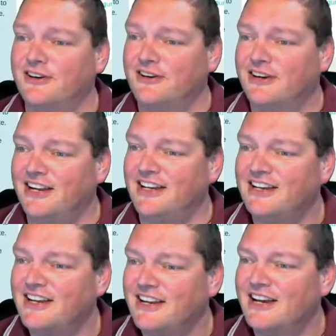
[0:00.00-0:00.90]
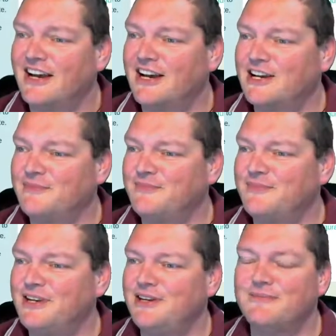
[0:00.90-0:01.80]
Right?
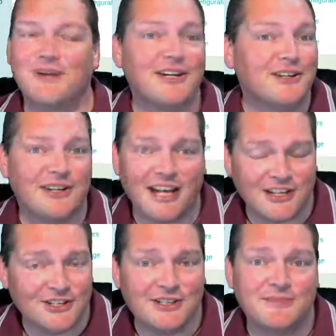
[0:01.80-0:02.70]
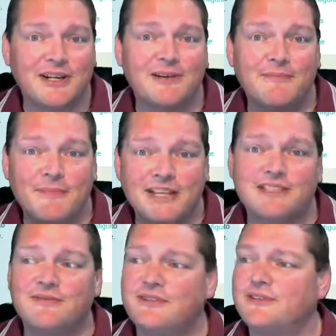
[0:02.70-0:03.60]
It might not actually make a
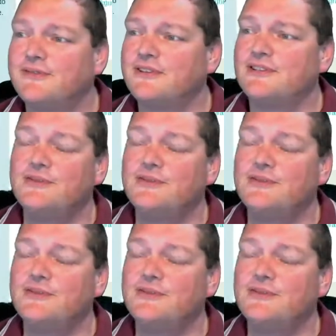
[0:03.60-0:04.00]
massive difference.